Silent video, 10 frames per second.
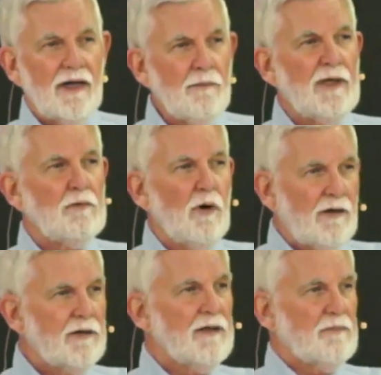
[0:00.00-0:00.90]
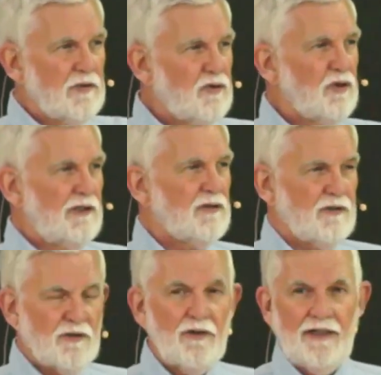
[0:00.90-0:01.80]
Come and welcome to
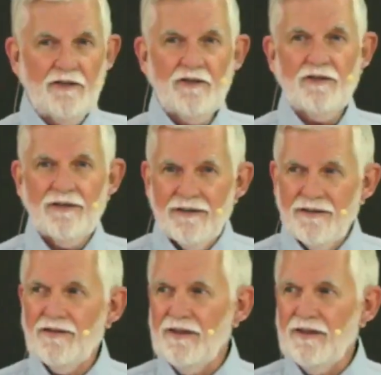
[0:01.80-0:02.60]
Jesus Christ.